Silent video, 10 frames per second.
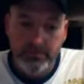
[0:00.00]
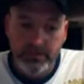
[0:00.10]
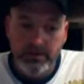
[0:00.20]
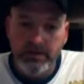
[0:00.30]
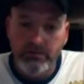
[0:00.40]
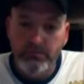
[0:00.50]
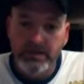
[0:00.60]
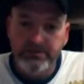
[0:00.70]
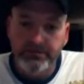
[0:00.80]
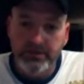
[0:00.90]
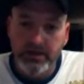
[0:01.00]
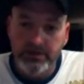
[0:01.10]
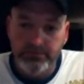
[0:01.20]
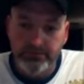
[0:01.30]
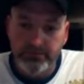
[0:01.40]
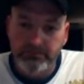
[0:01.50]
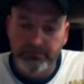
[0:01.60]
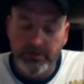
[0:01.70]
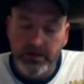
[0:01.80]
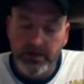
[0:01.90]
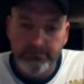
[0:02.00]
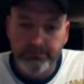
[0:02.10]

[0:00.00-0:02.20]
I like them about the size of a flip-flop.